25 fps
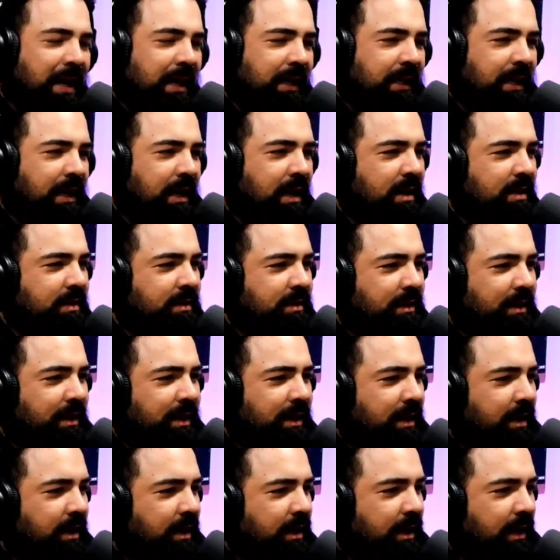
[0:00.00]

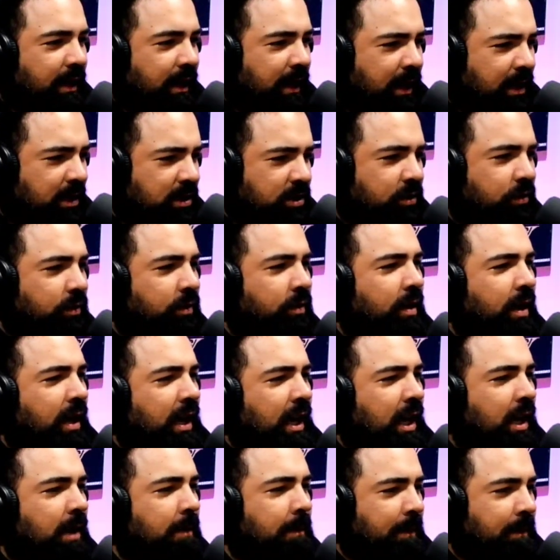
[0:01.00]
Podcast,
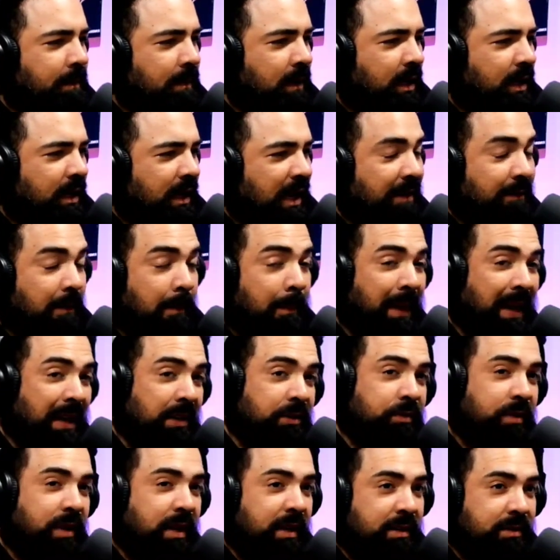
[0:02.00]
Instagram. I have a
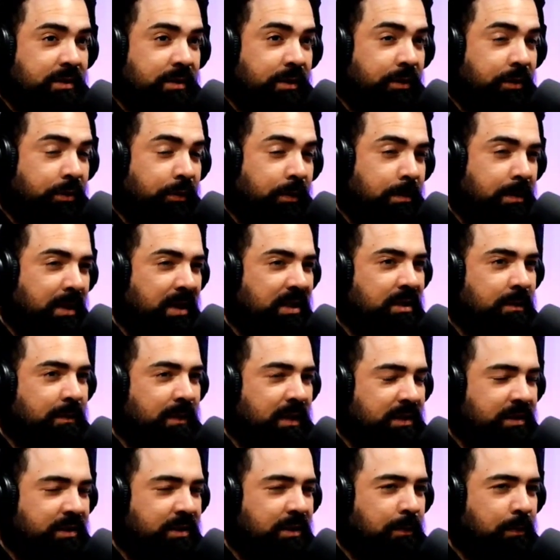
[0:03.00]
Patreon. It's only $3 a
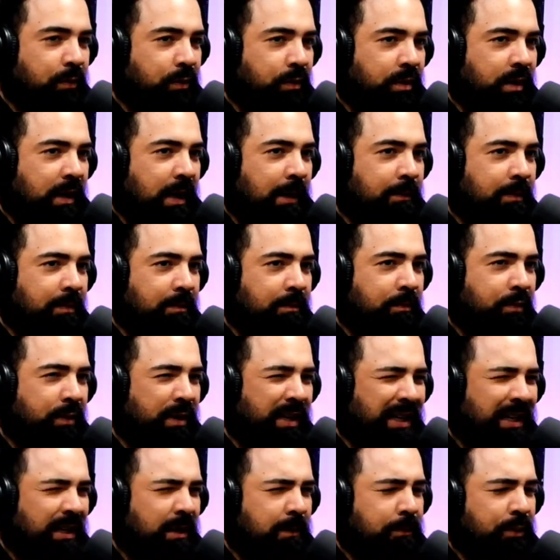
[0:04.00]
month to support.
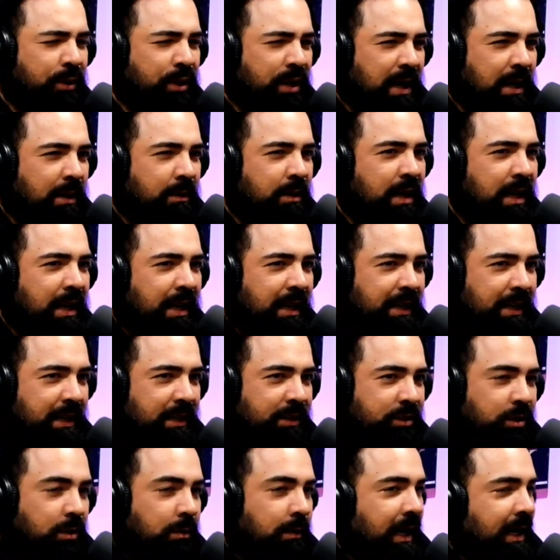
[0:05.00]
I'm going to put out.
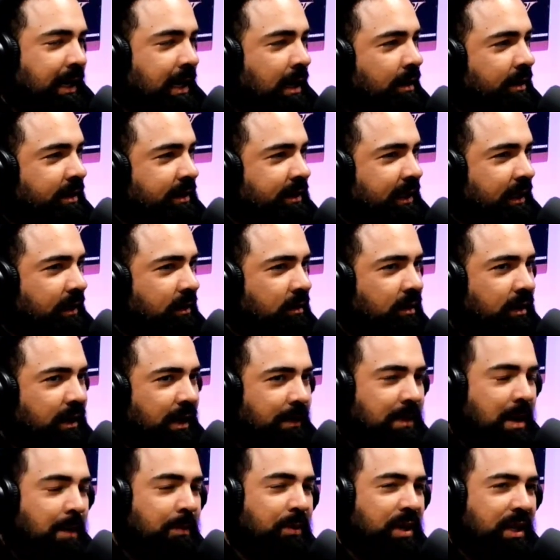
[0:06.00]
So right now it's like, look,
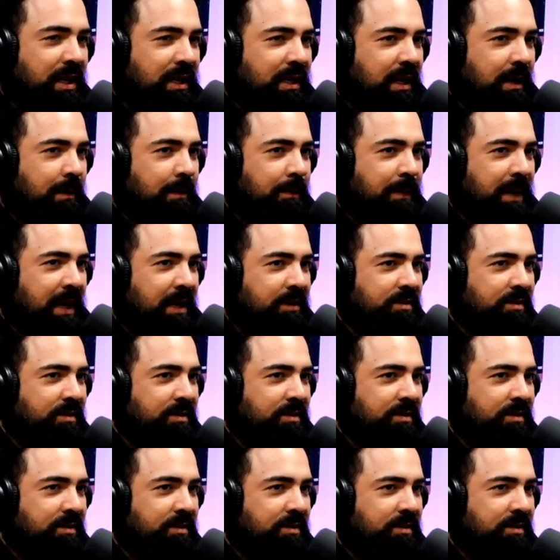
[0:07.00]
I'm not putting a lot of